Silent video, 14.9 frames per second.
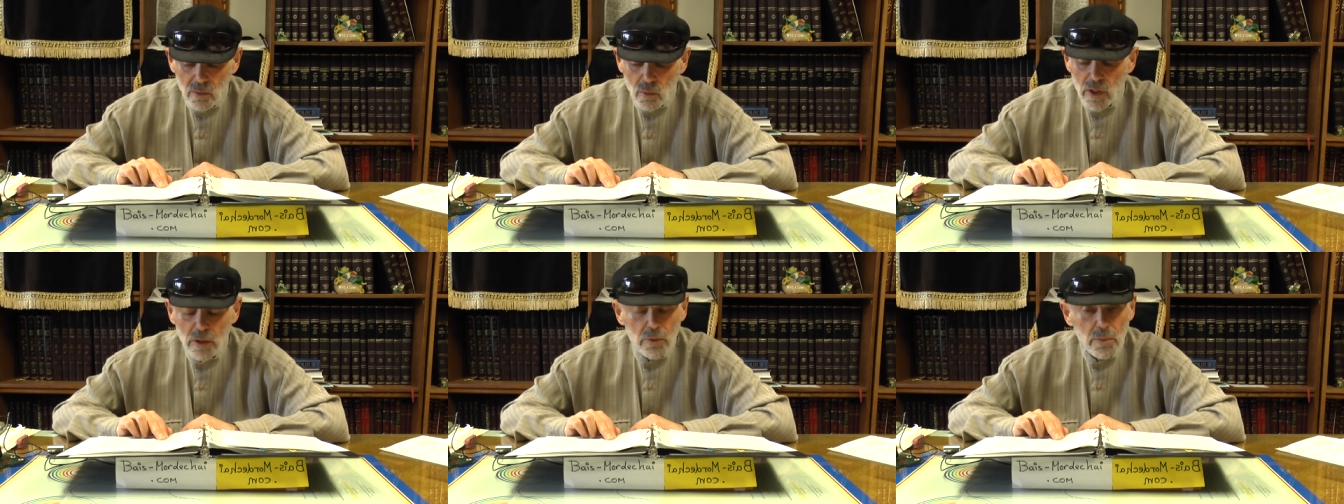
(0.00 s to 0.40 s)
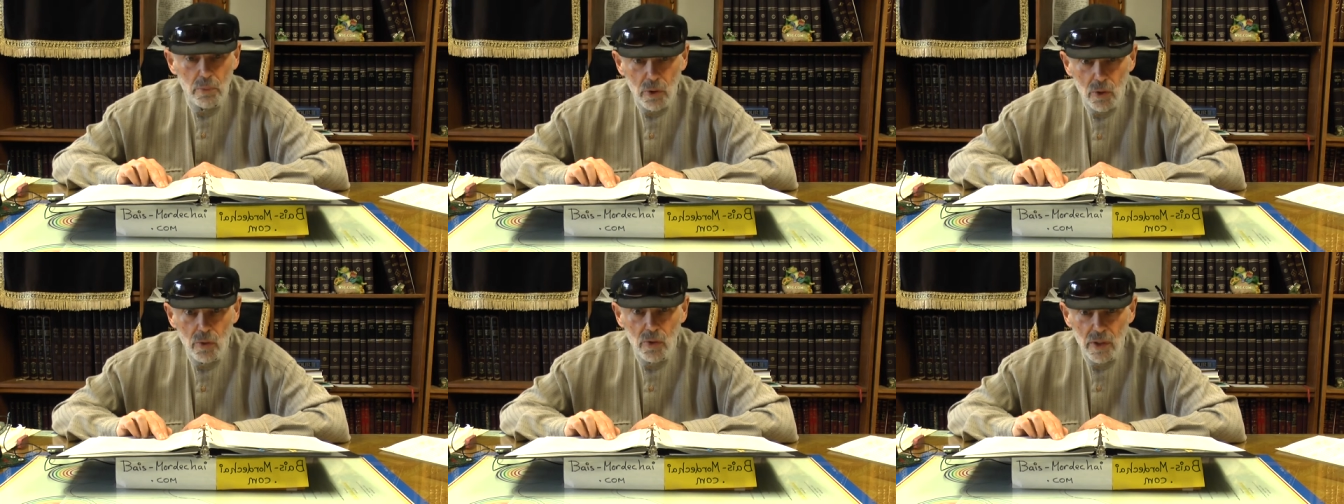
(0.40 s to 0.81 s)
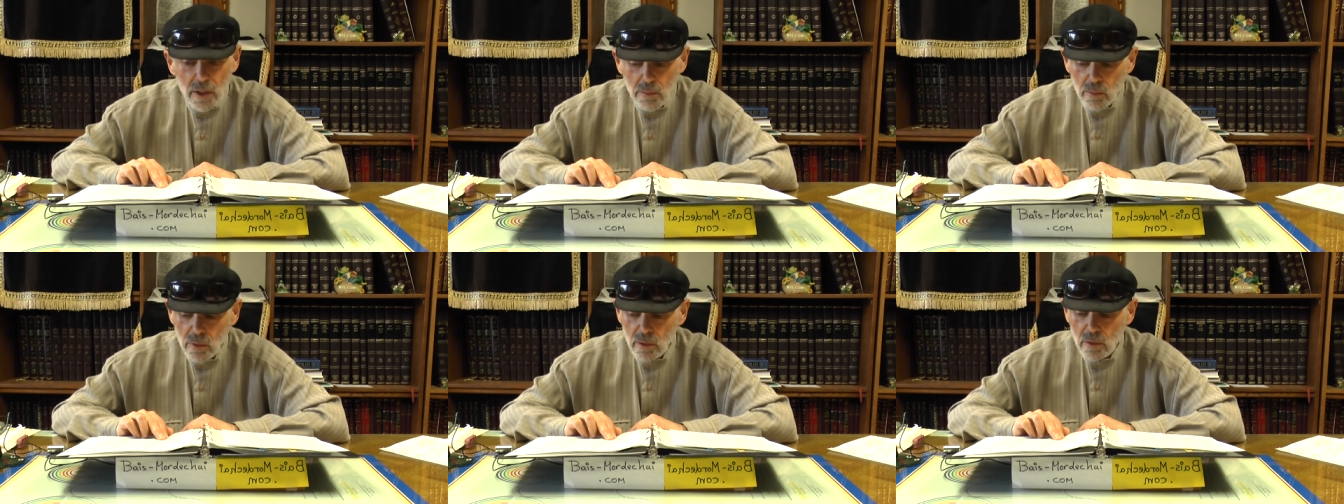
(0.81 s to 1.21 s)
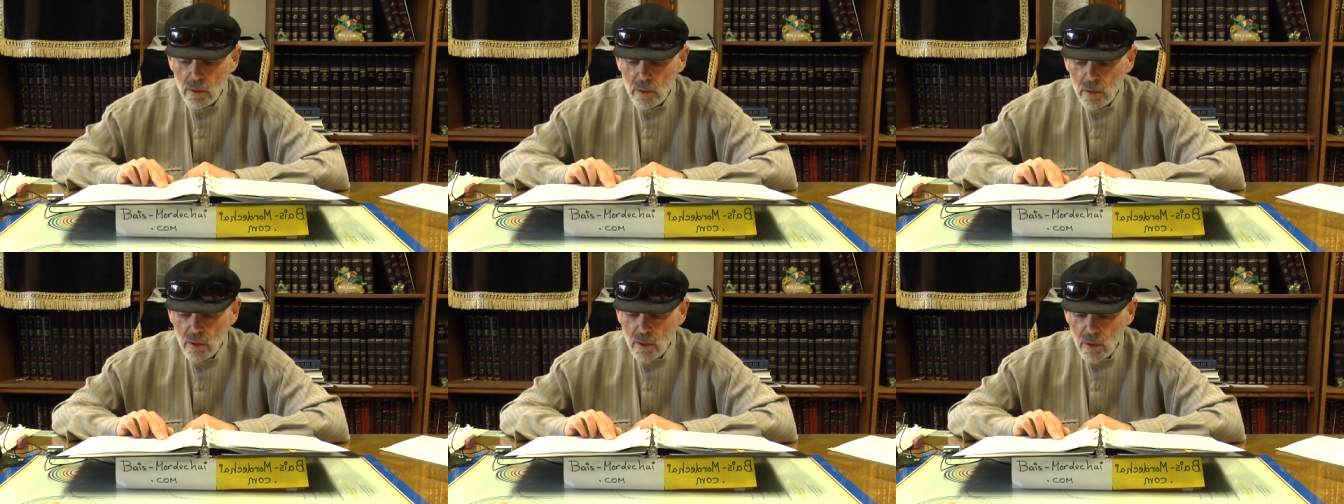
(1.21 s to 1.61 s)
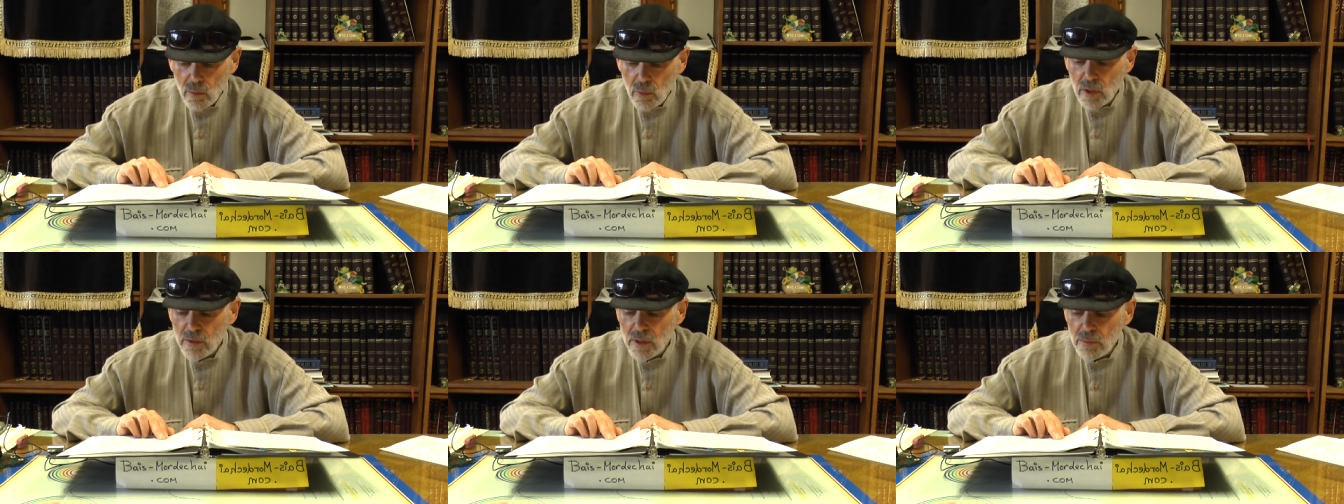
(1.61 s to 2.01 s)
When he rebuked them,
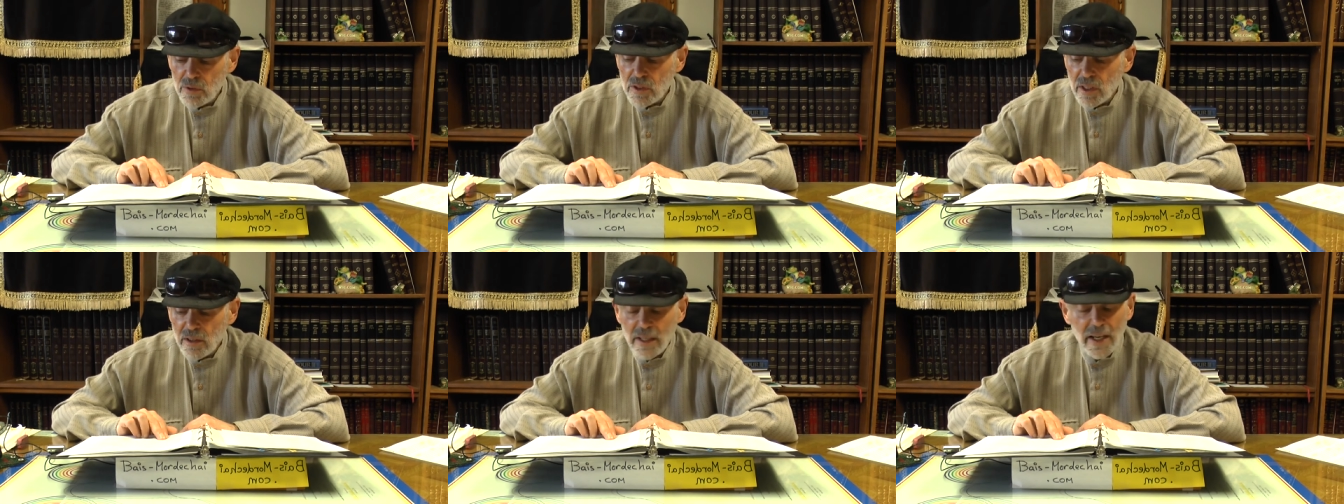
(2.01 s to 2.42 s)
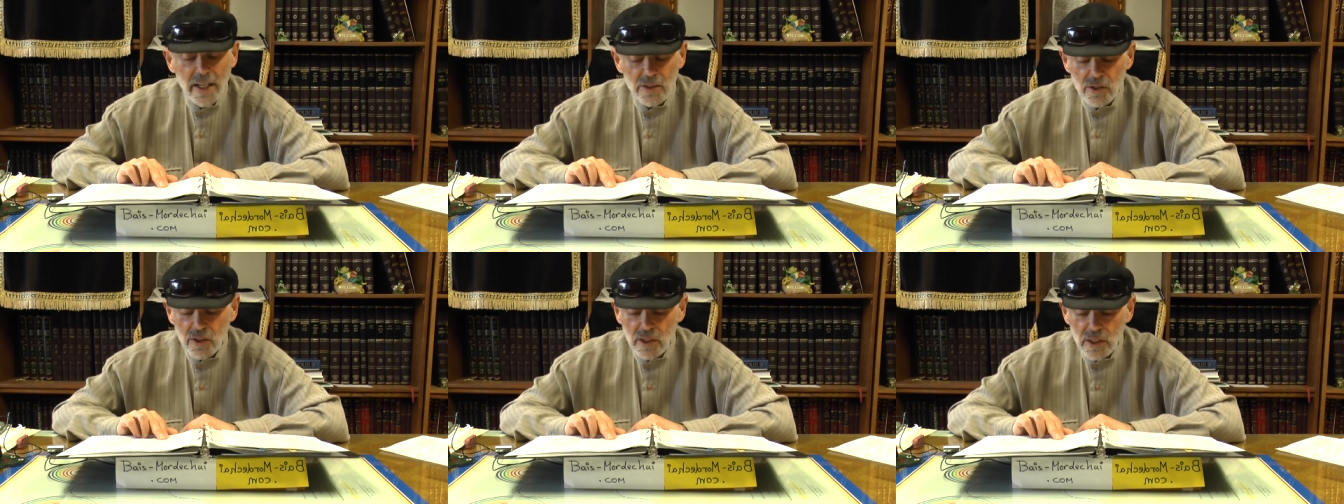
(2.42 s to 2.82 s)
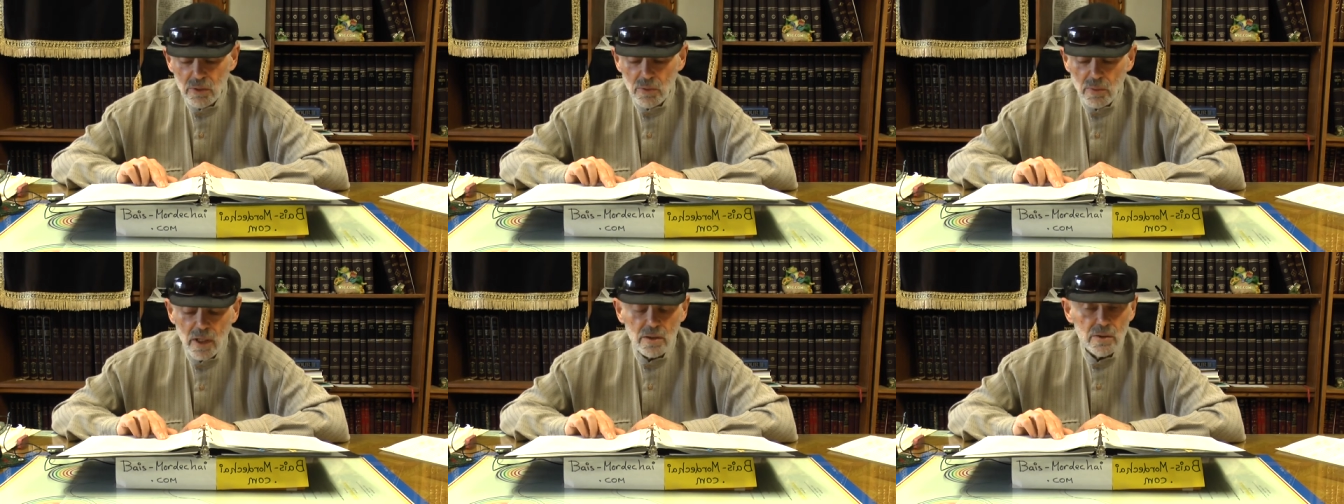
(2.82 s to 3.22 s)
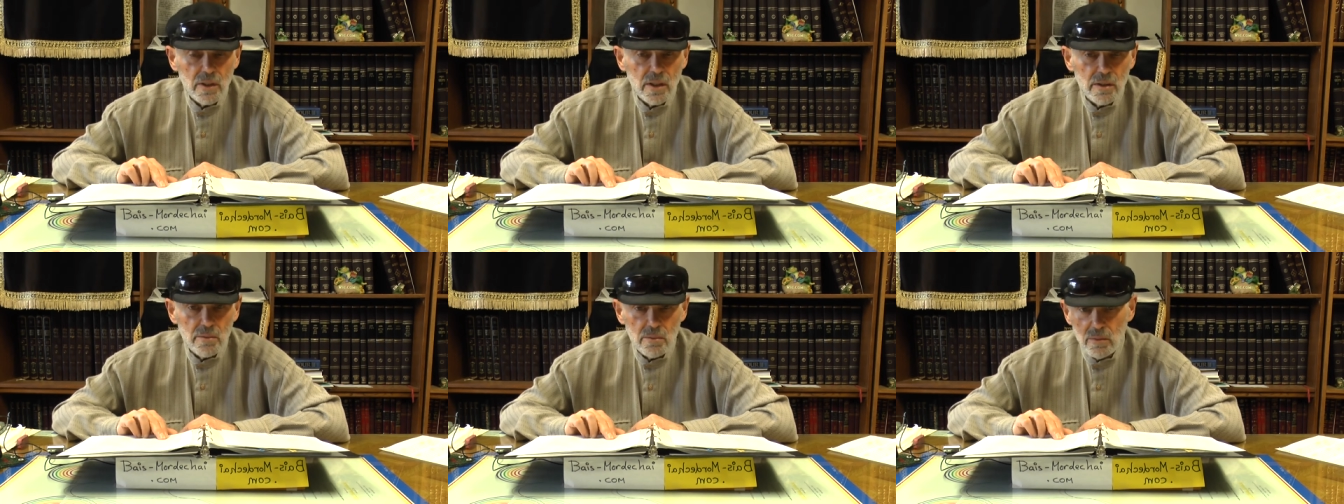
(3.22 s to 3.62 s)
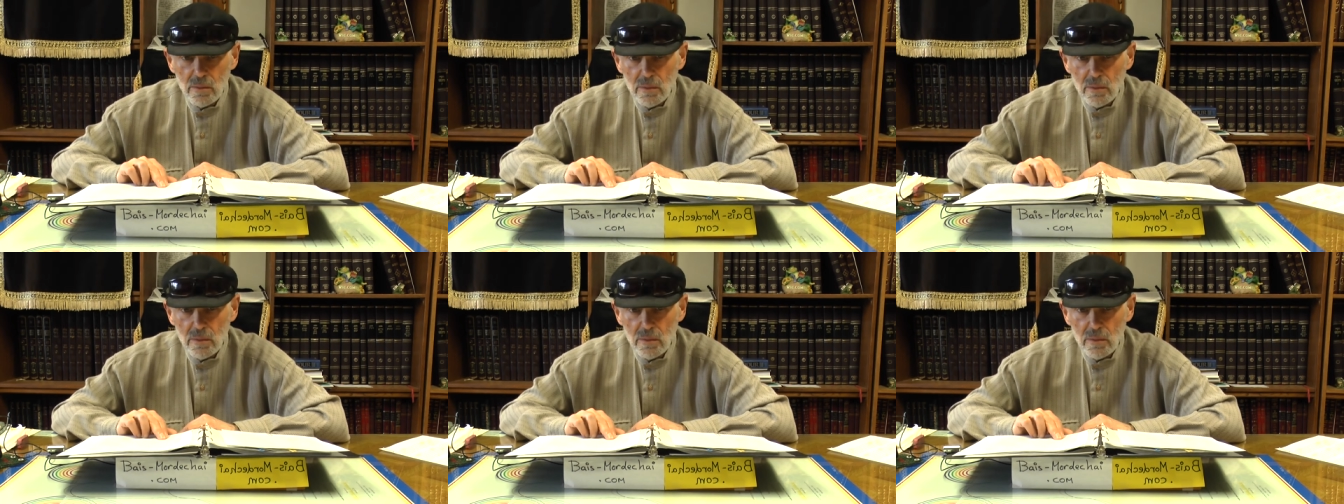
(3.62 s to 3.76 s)
one of them sarcastically remarked to him,